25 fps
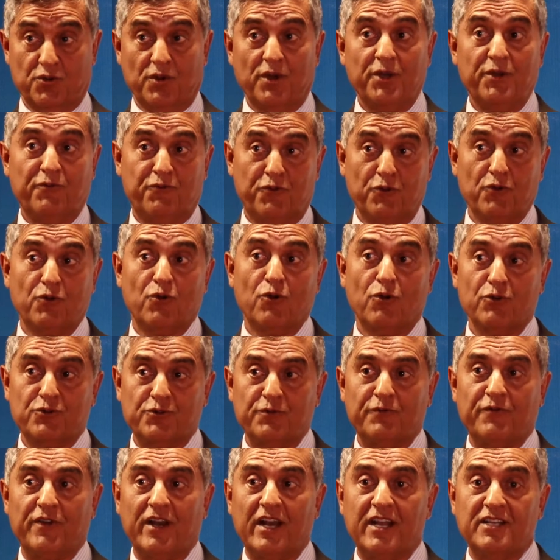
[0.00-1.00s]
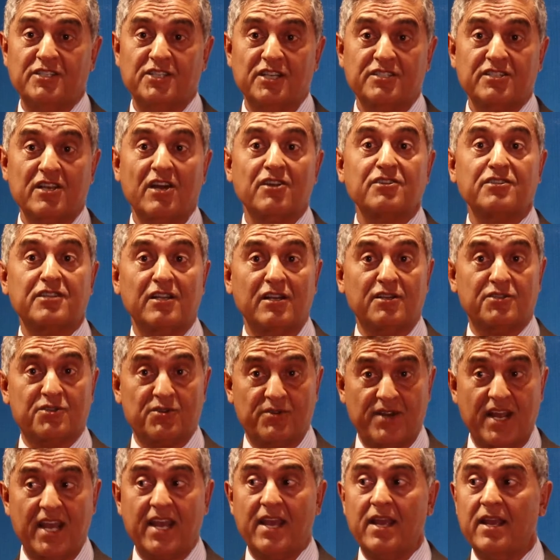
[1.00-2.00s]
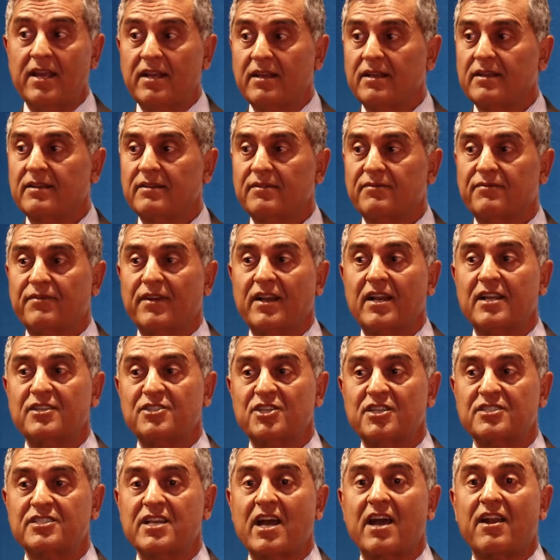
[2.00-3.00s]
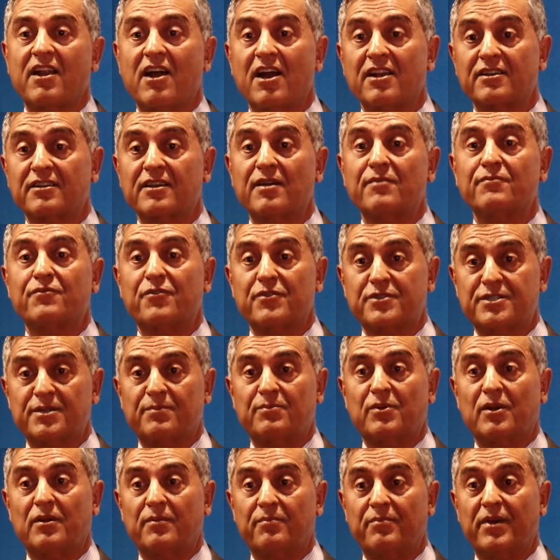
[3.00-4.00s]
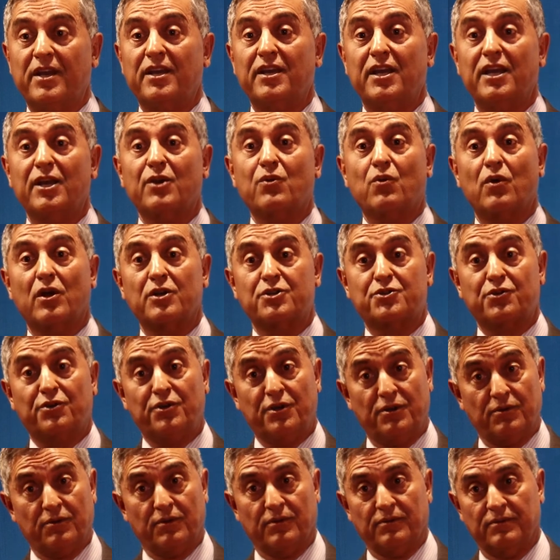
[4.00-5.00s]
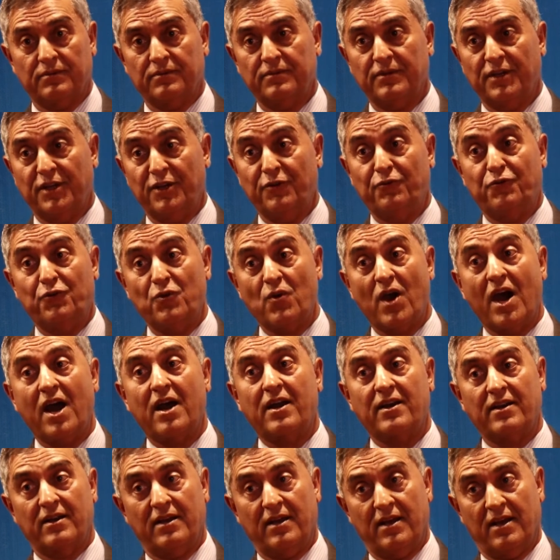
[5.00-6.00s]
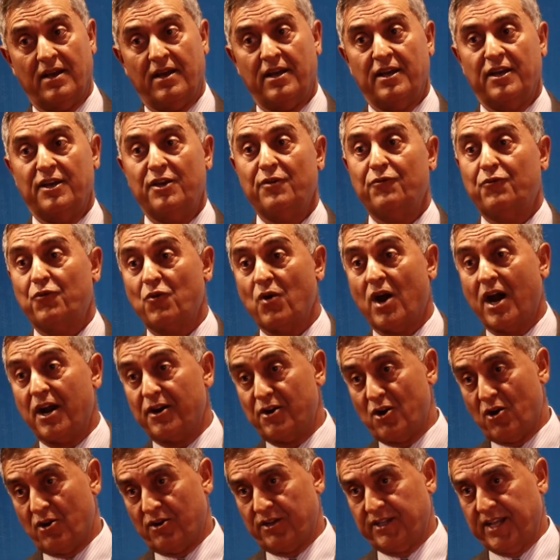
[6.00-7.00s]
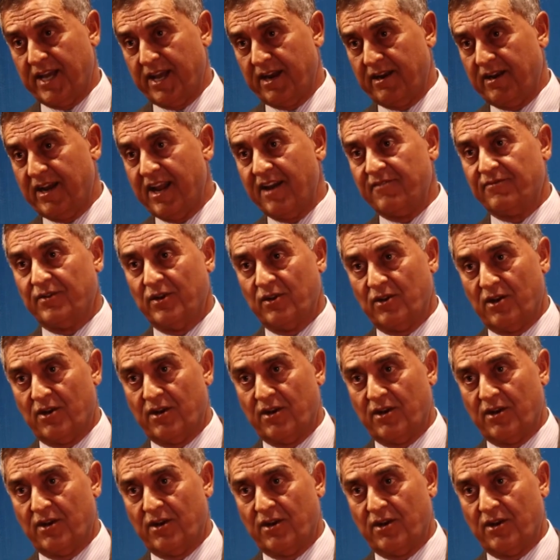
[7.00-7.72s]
If you go to villages until today, villages are uncomfortable being equal to you if you are not their level